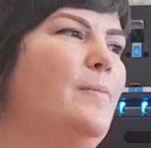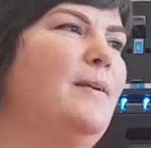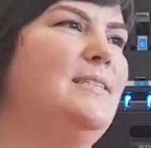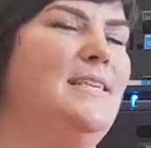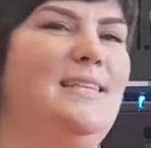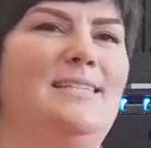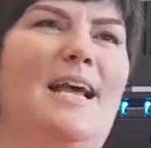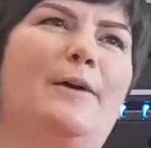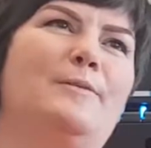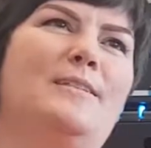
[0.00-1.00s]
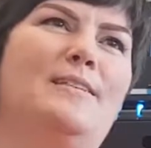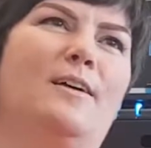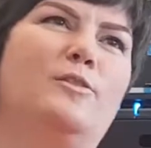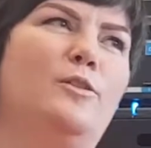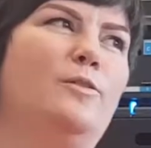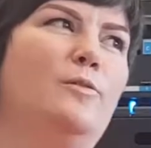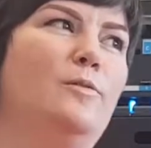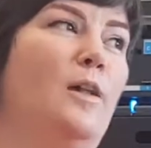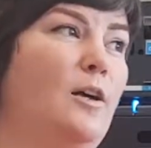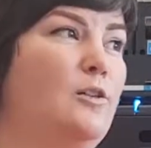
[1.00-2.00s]
basically this houses our two
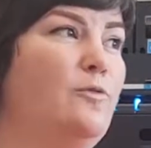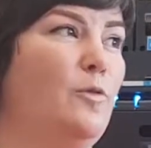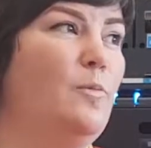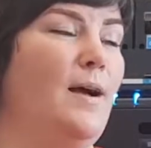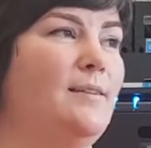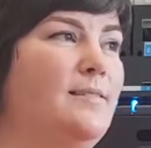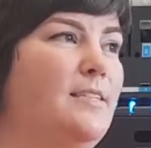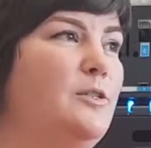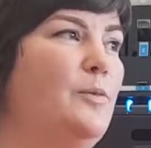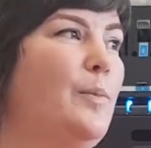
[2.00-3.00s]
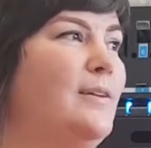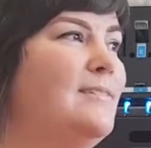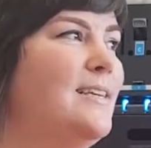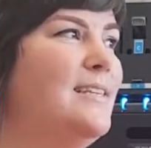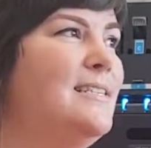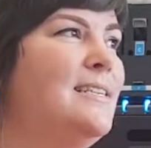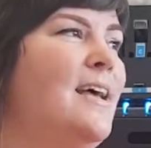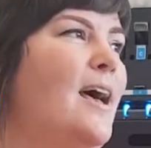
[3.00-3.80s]
large format digital printers,